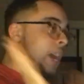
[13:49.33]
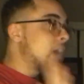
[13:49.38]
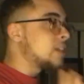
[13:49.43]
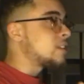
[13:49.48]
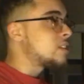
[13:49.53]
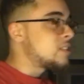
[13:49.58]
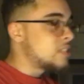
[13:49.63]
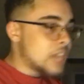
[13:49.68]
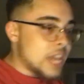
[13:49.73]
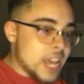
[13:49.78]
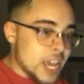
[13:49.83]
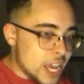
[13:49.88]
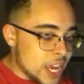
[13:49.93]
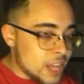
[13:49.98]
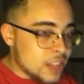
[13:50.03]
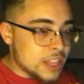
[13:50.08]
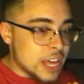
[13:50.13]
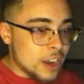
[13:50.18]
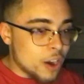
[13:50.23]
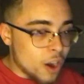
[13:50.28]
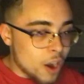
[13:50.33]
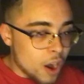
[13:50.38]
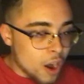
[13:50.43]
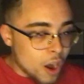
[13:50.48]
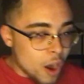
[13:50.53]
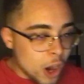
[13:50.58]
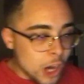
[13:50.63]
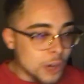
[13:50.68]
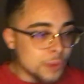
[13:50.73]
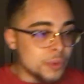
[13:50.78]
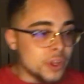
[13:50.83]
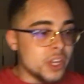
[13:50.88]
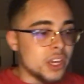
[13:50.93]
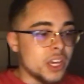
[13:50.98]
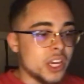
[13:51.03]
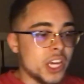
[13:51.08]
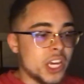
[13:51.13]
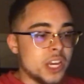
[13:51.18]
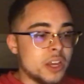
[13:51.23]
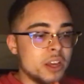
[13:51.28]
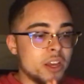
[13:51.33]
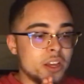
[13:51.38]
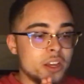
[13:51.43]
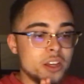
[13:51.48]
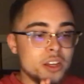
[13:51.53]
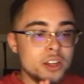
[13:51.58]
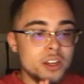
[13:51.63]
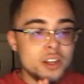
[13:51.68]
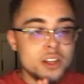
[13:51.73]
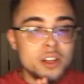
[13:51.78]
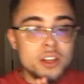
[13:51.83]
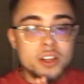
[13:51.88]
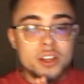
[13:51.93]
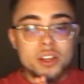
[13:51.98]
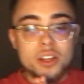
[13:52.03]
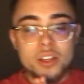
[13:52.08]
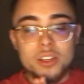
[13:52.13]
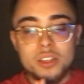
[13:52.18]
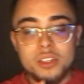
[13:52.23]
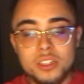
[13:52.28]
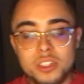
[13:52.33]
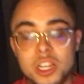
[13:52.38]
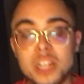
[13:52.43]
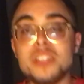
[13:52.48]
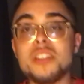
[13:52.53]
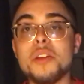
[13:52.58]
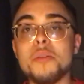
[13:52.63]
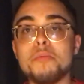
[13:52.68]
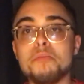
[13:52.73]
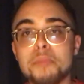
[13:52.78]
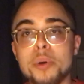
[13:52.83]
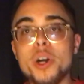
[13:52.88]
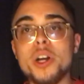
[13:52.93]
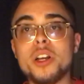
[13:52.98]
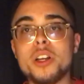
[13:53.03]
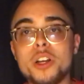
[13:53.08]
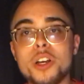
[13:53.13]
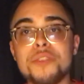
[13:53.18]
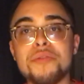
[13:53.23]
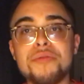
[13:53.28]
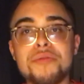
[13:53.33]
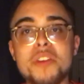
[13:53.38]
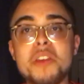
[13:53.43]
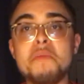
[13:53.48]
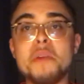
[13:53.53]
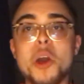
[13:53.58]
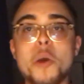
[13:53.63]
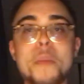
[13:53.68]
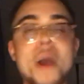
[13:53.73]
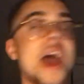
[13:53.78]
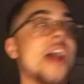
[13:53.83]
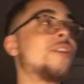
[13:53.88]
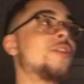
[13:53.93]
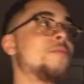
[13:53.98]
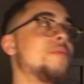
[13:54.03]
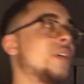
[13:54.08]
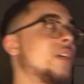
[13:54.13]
not saying that RBE doesn't book good female battles,